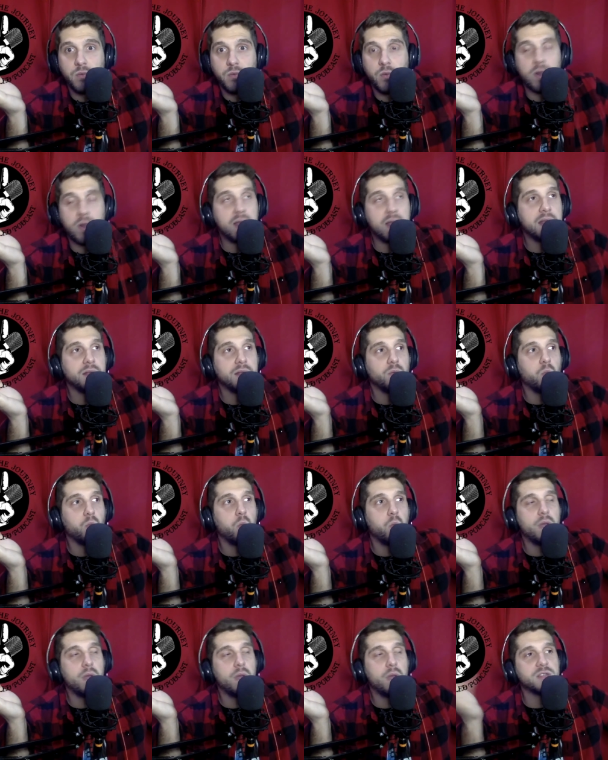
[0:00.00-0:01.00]
when
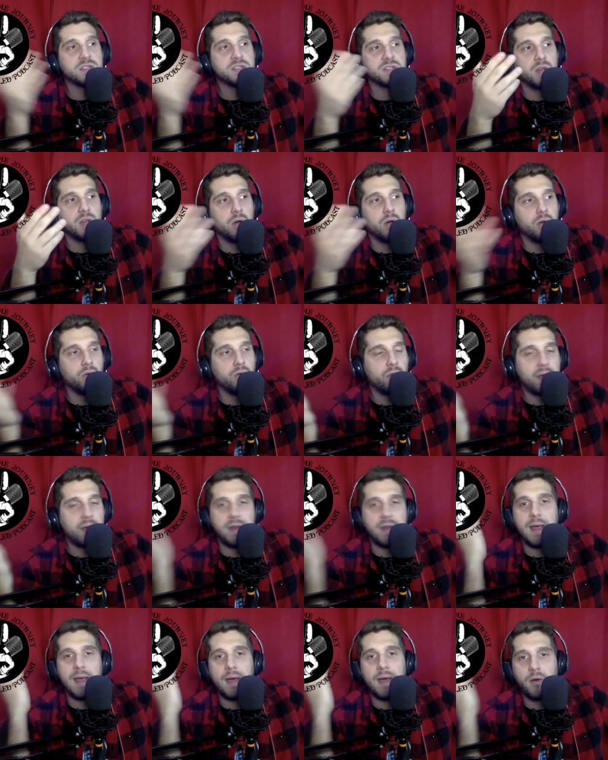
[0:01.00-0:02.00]
we can just go
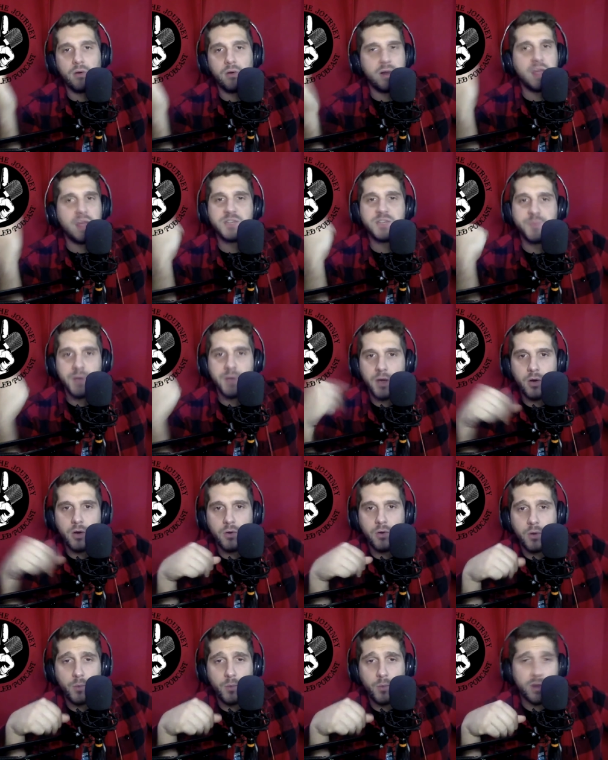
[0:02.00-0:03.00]
right now on
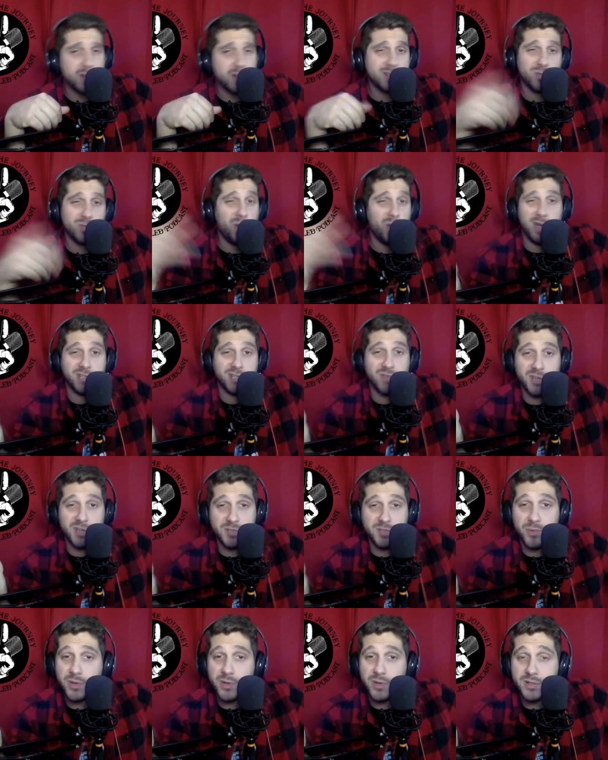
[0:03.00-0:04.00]
HBO and we can just watch
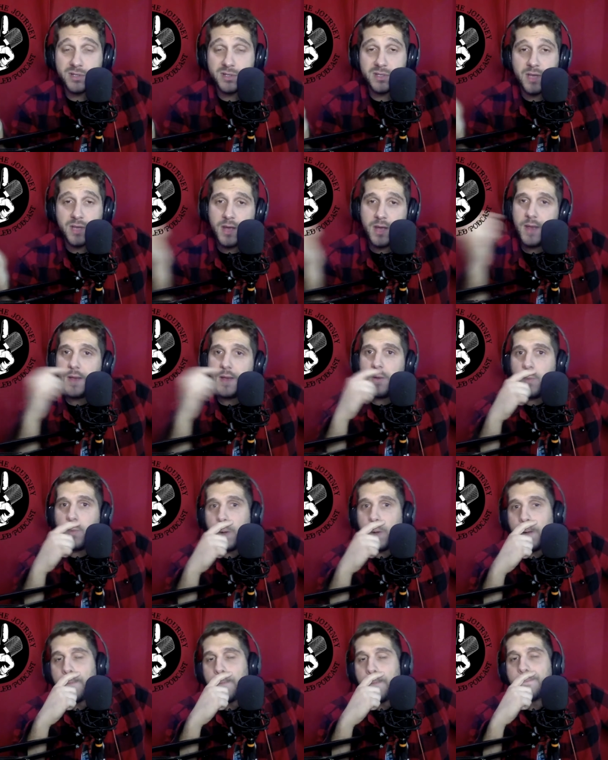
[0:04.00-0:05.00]
Fresh Prince?
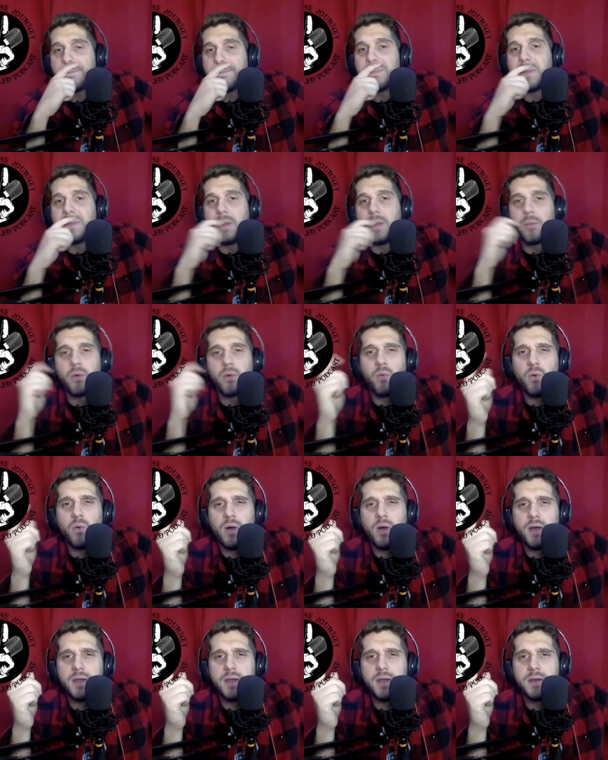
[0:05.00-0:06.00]
Well, number
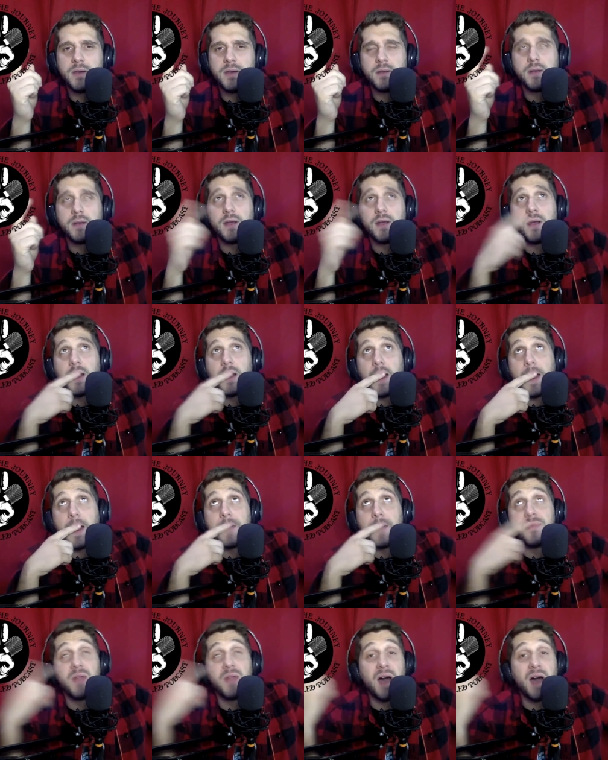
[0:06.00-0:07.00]
one,
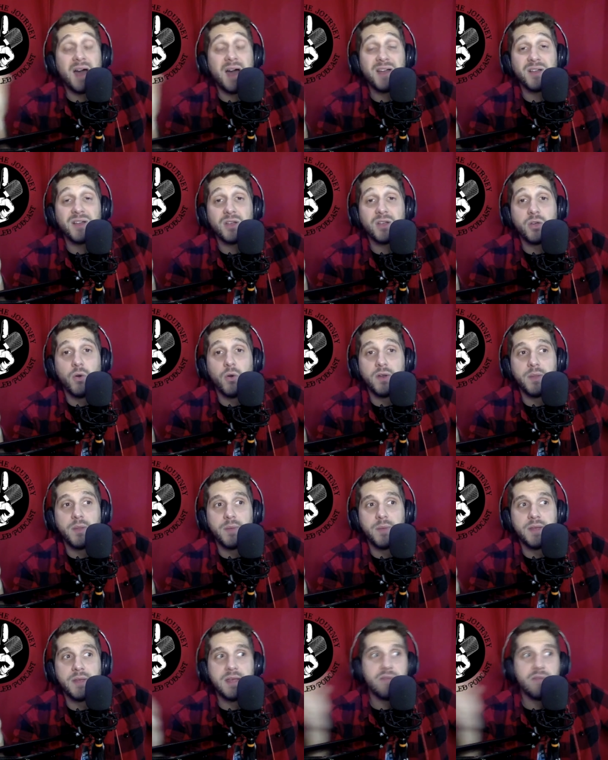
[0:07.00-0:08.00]
I'm not going to
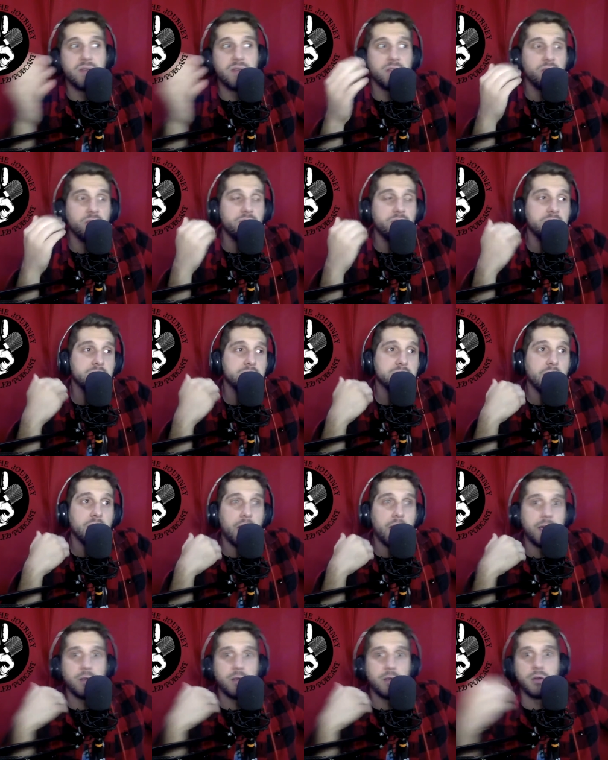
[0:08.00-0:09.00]
be giving you the
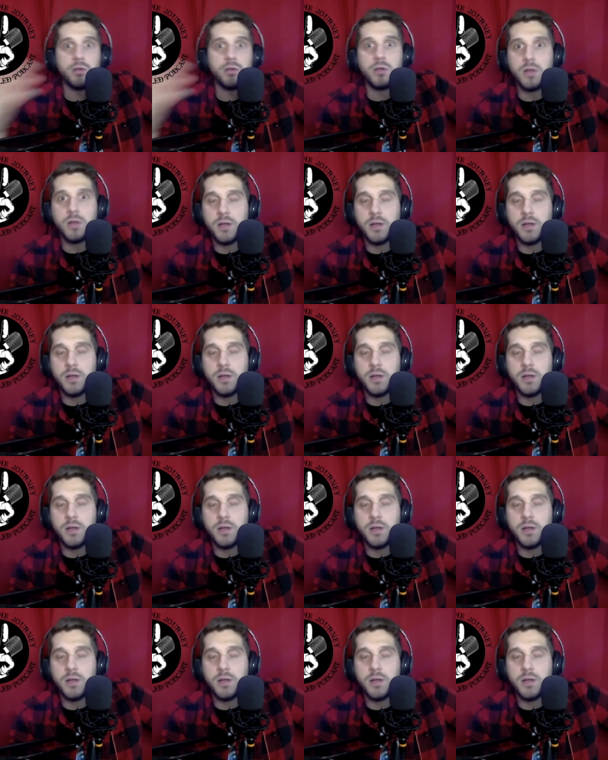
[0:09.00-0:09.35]
entire